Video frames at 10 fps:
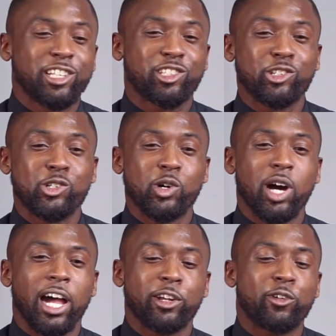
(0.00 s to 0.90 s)
So
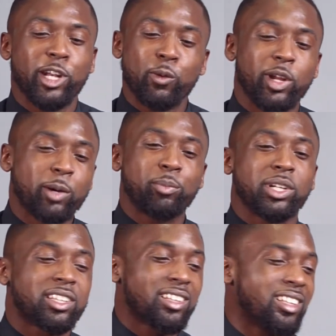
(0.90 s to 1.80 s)
I don't really want to
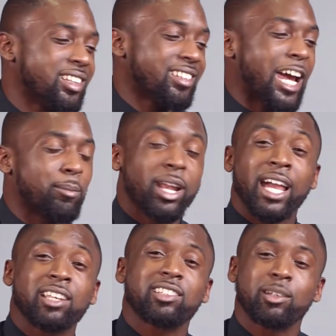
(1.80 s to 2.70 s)
put
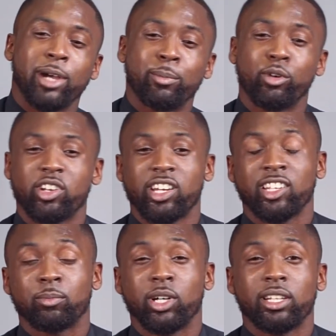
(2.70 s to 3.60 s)
timelines to my
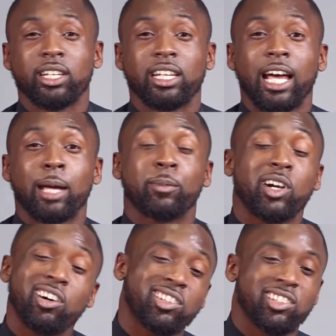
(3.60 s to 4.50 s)
projects, but I'm
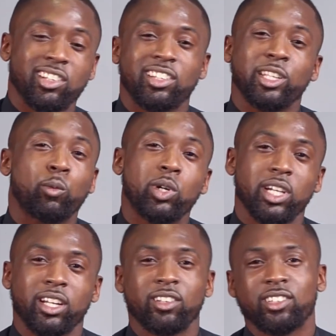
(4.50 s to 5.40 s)
constantly
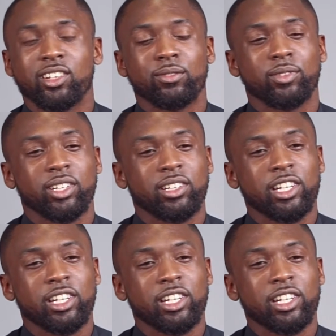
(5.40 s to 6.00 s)
working on stuff now.